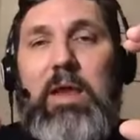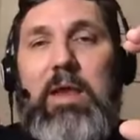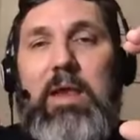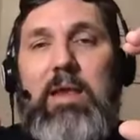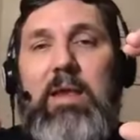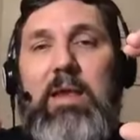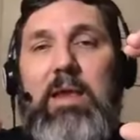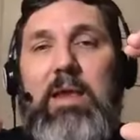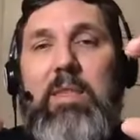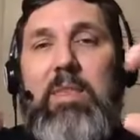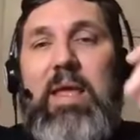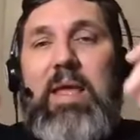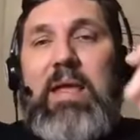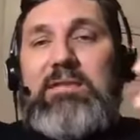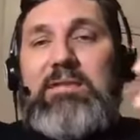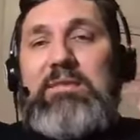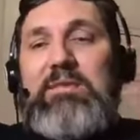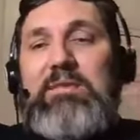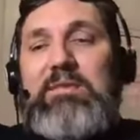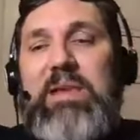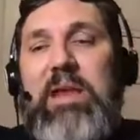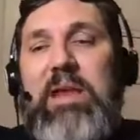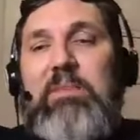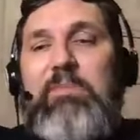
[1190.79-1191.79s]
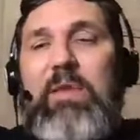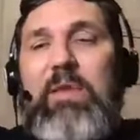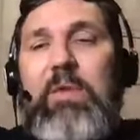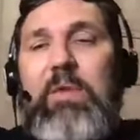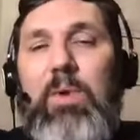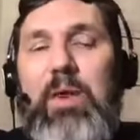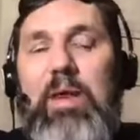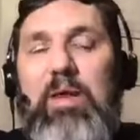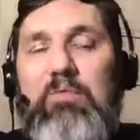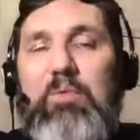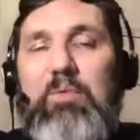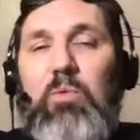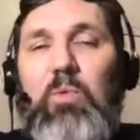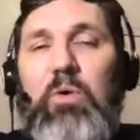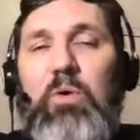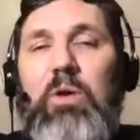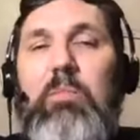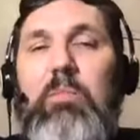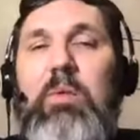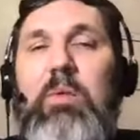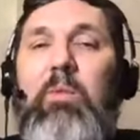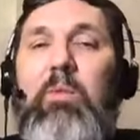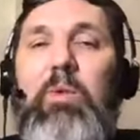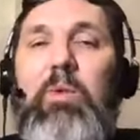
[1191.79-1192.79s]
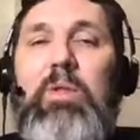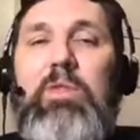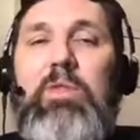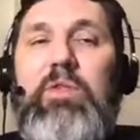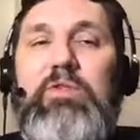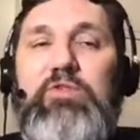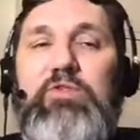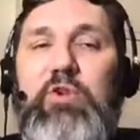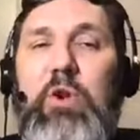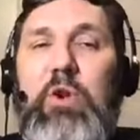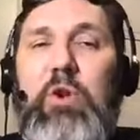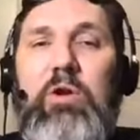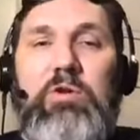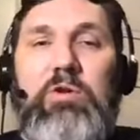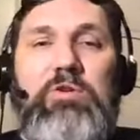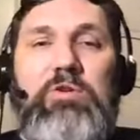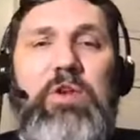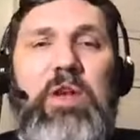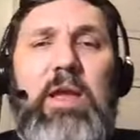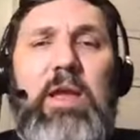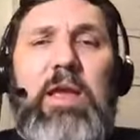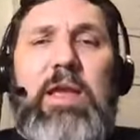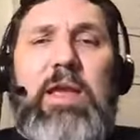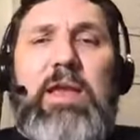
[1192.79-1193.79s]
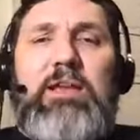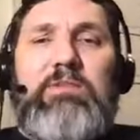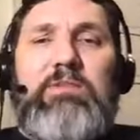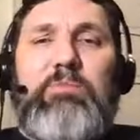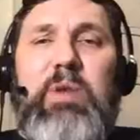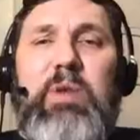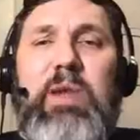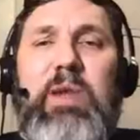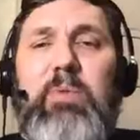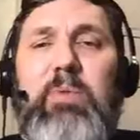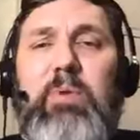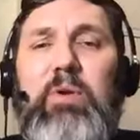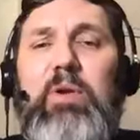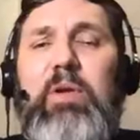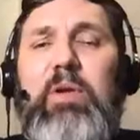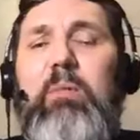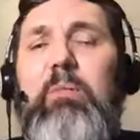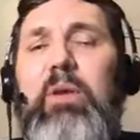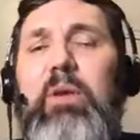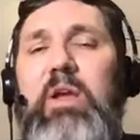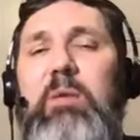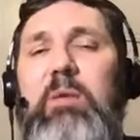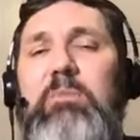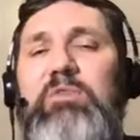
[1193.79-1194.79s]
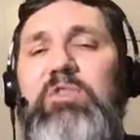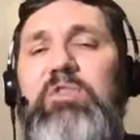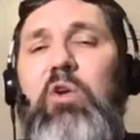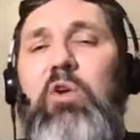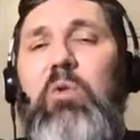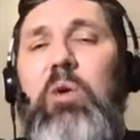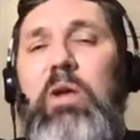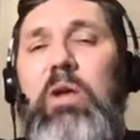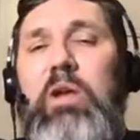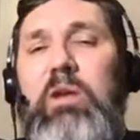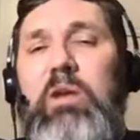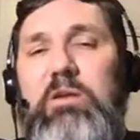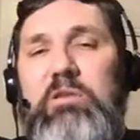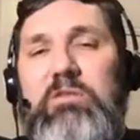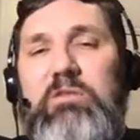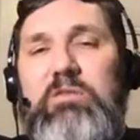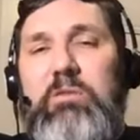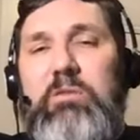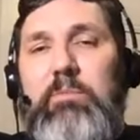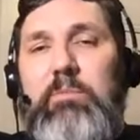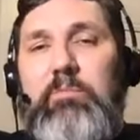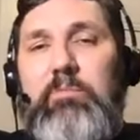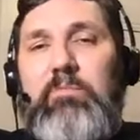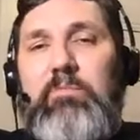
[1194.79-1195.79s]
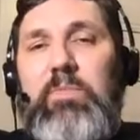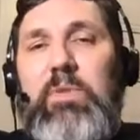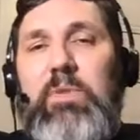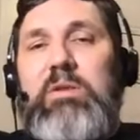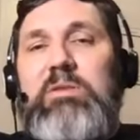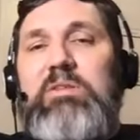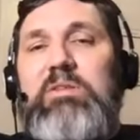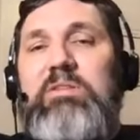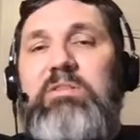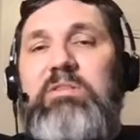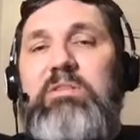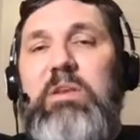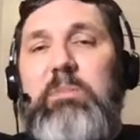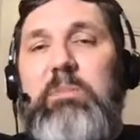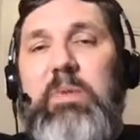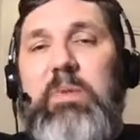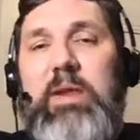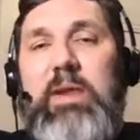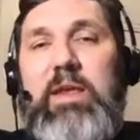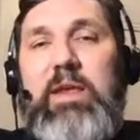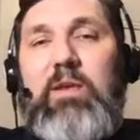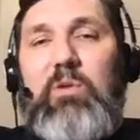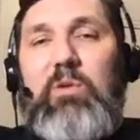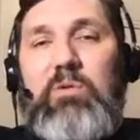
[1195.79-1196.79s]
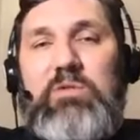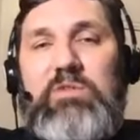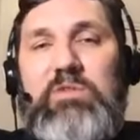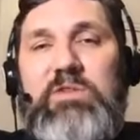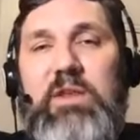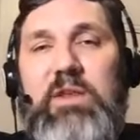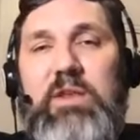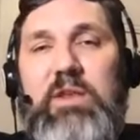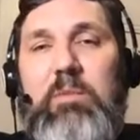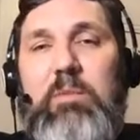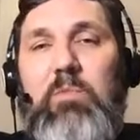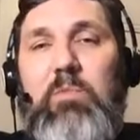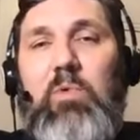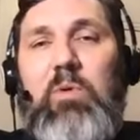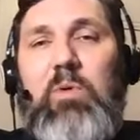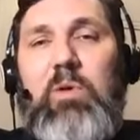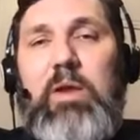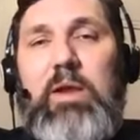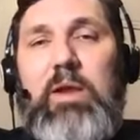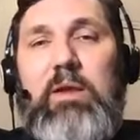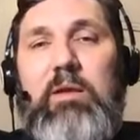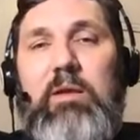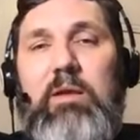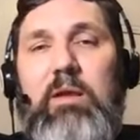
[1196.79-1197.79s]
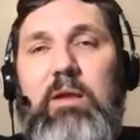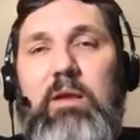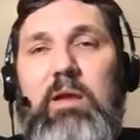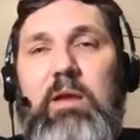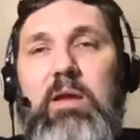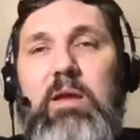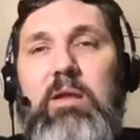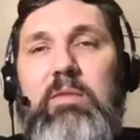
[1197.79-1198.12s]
And, and that's the same thing we have to worry about with the church is people are going to become so accustomed to sleeping in on Sunday morning